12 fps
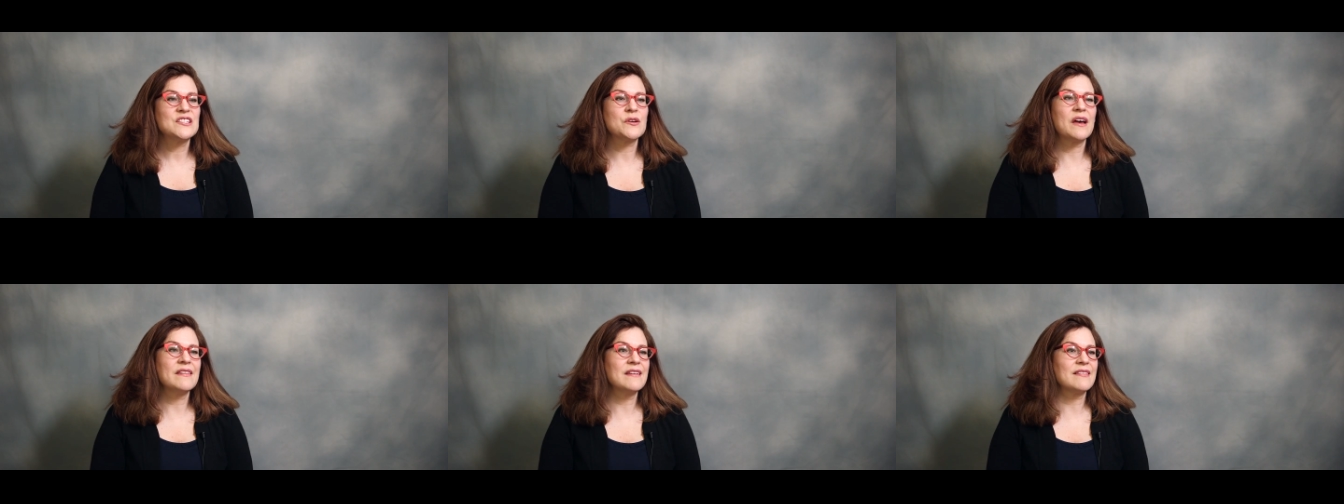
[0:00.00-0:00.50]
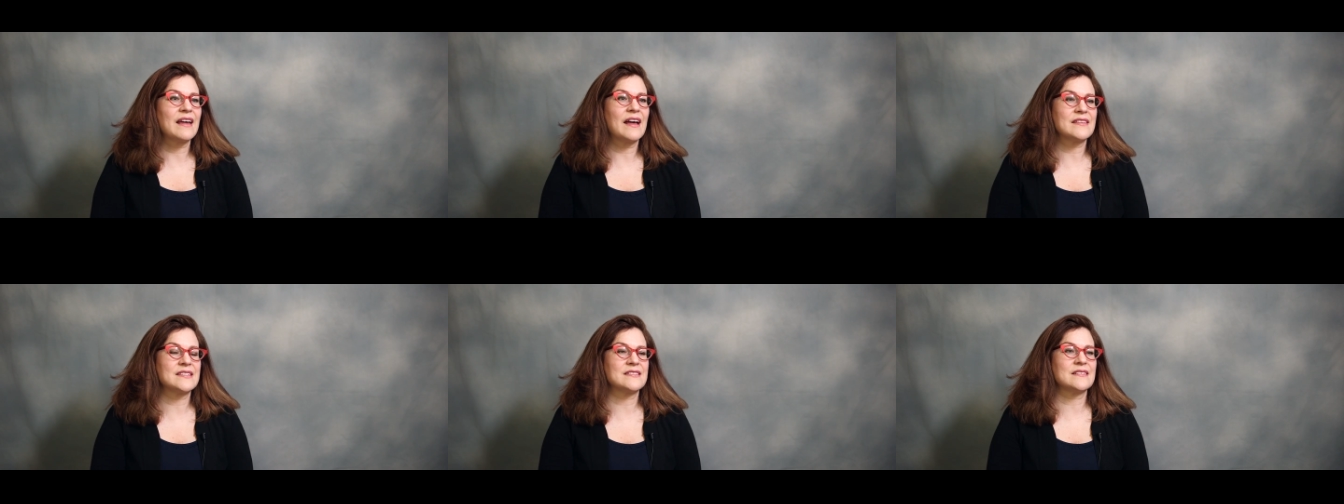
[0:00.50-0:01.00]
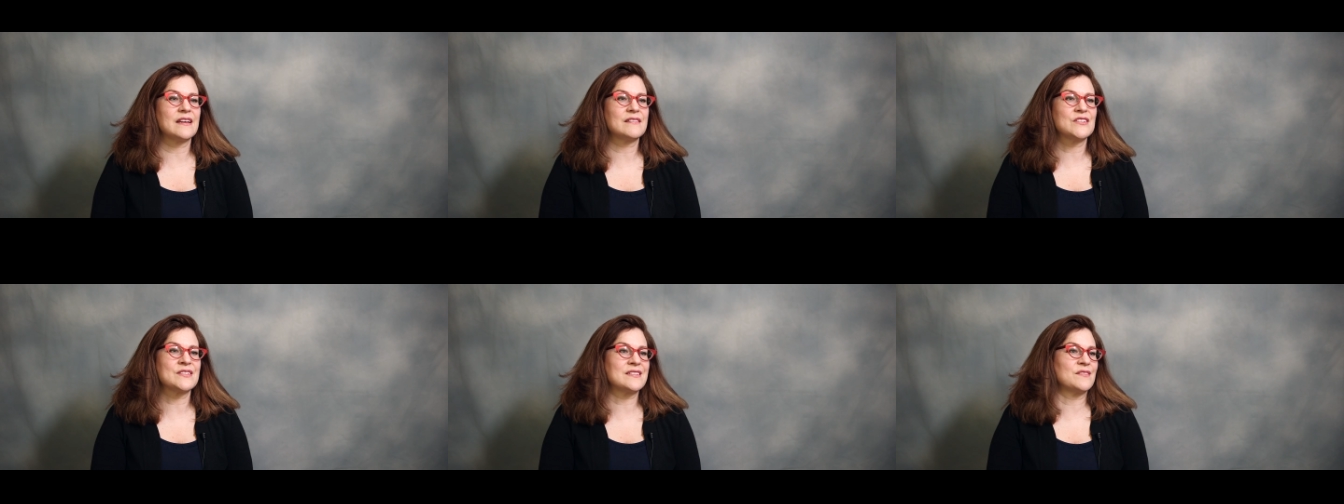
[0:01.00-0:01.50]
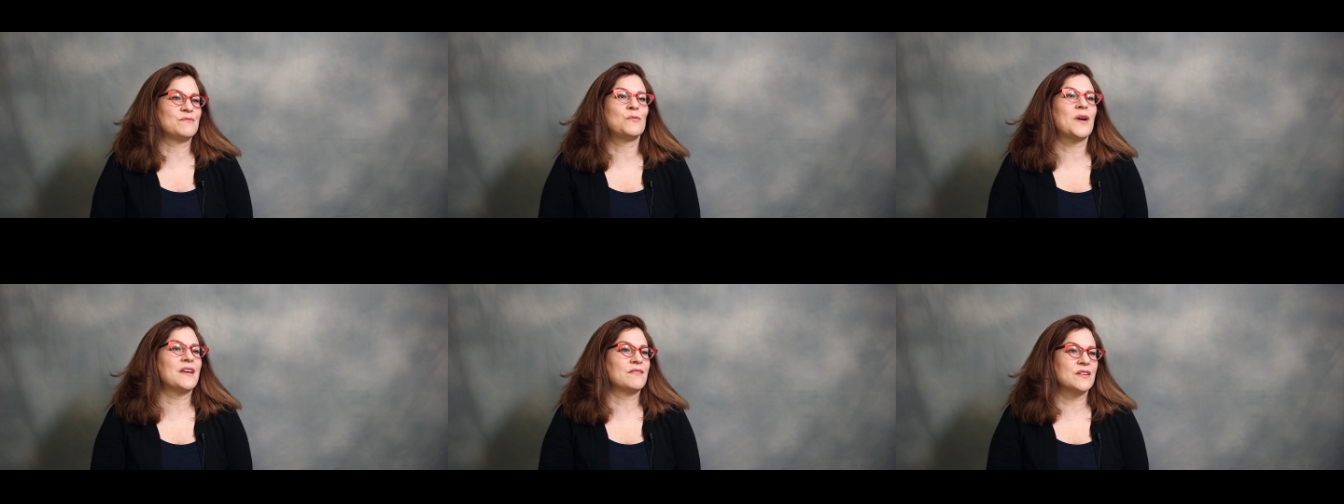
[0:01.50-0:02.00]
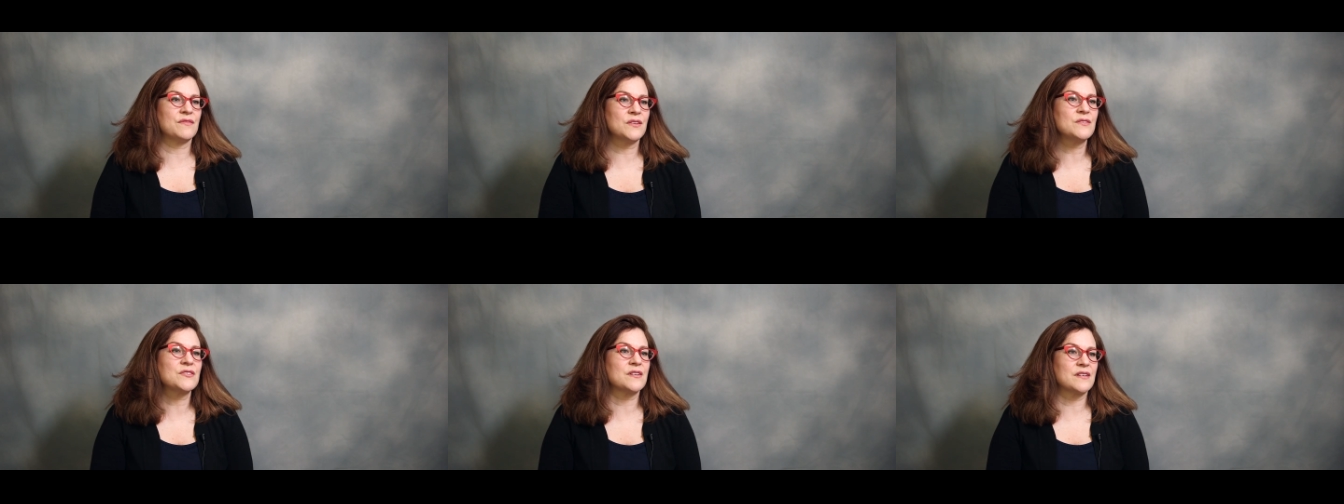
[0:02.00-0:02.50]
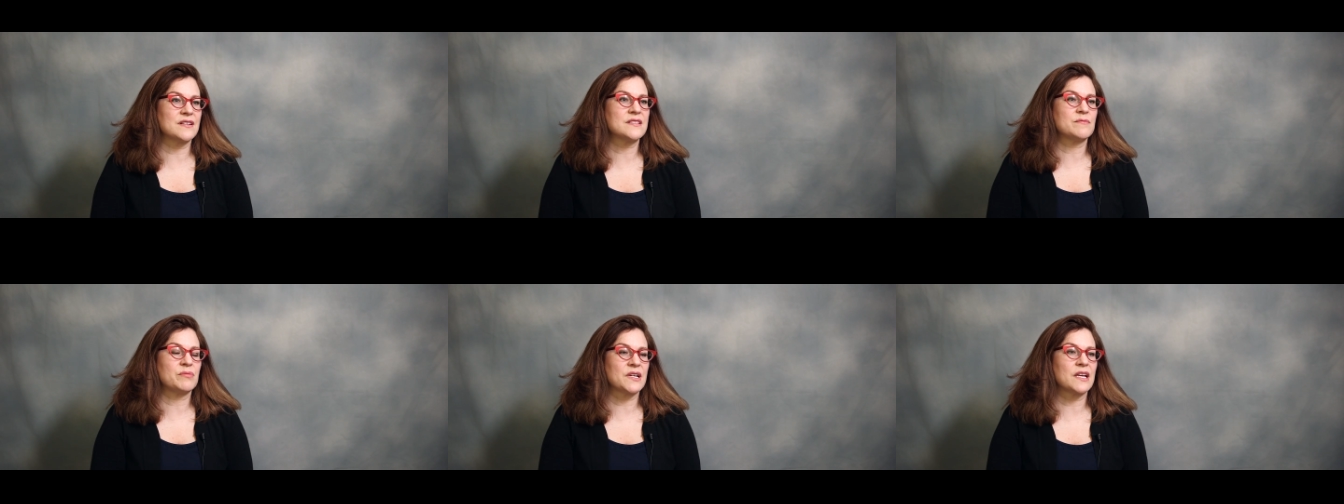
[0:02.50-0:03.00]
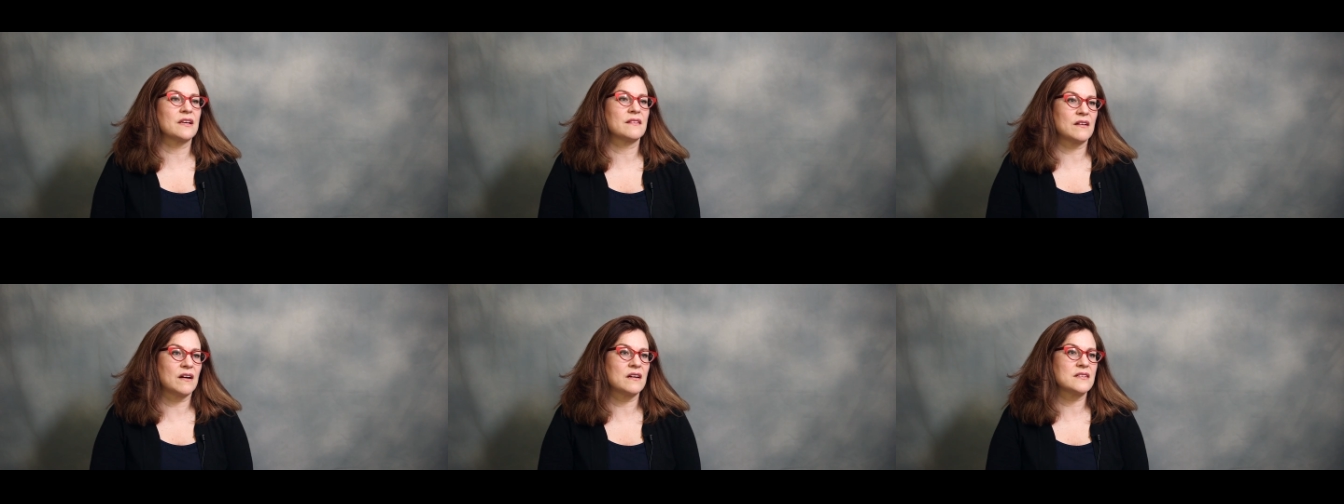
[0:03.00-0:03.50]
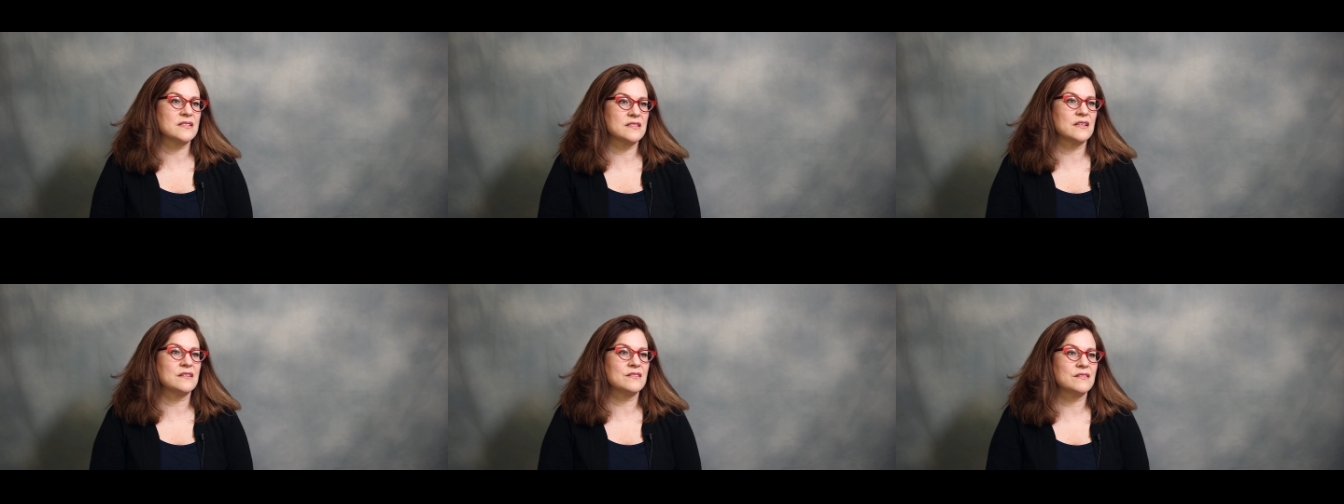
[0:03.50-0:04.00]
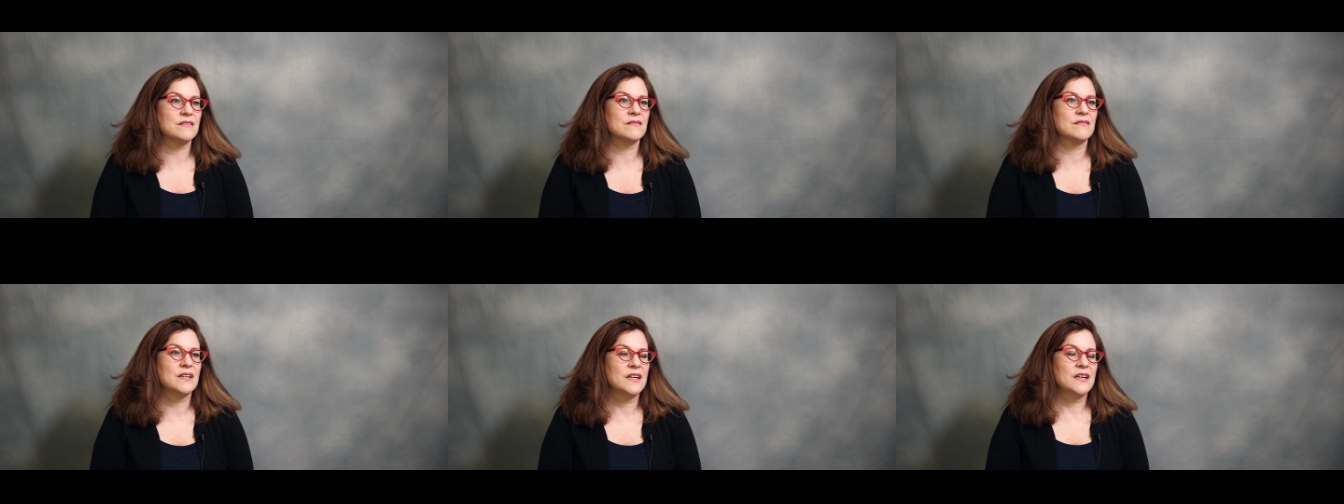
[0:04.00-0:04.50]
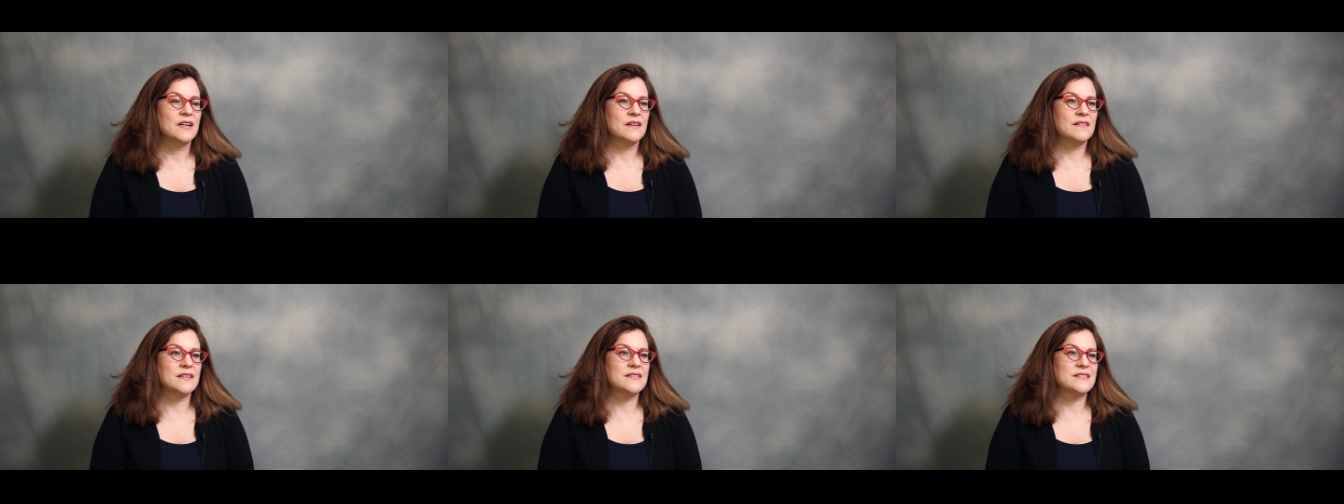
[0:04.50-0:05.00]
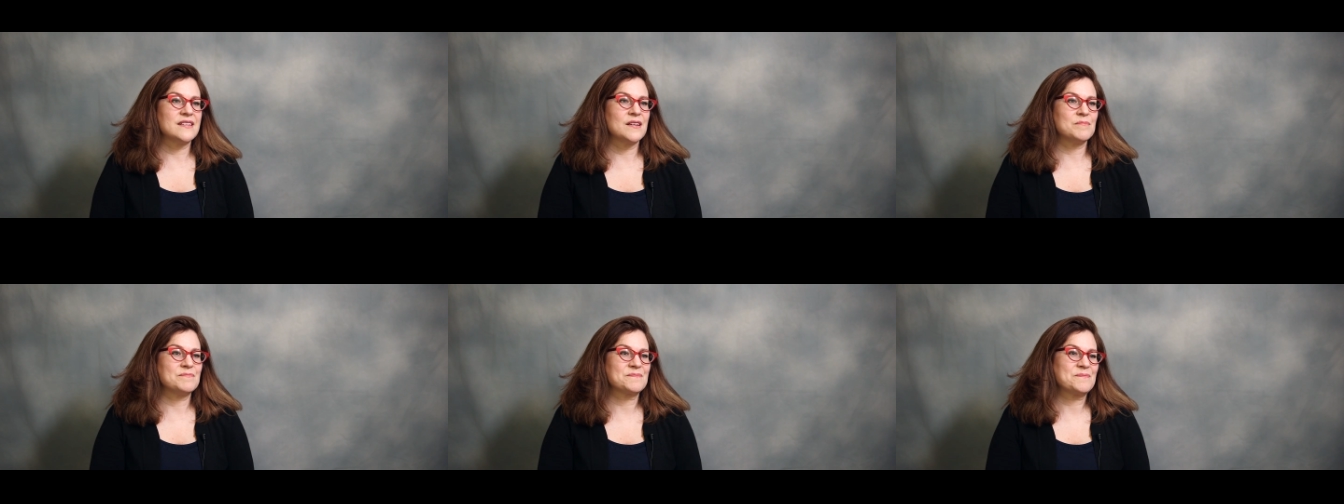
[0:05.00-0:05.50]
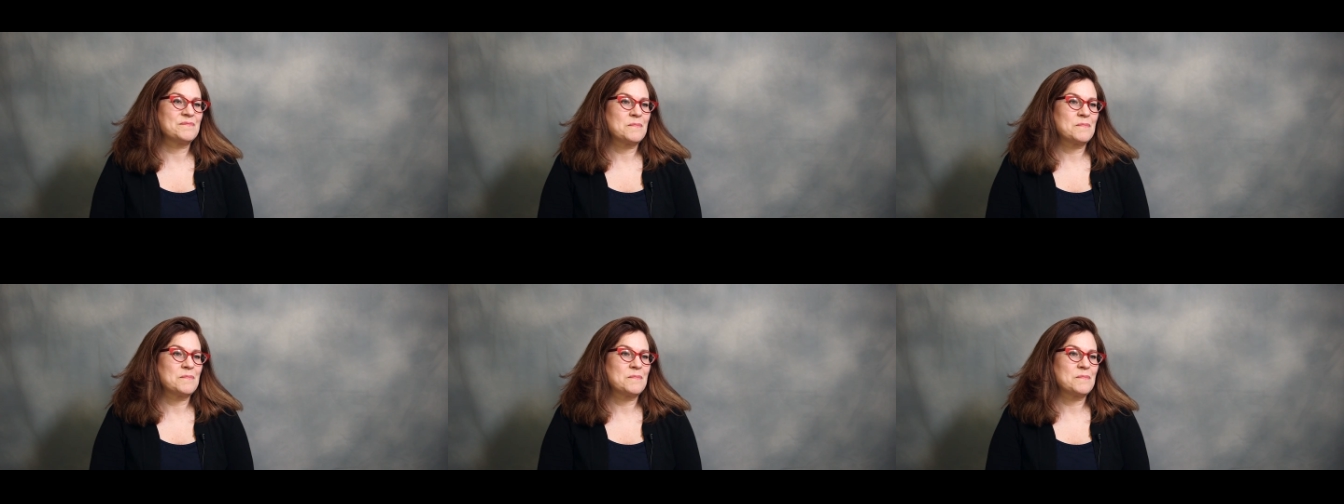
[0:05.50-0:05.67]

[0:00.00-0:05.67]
So I think that's just the wave of the future, is bringing arts into the STEM.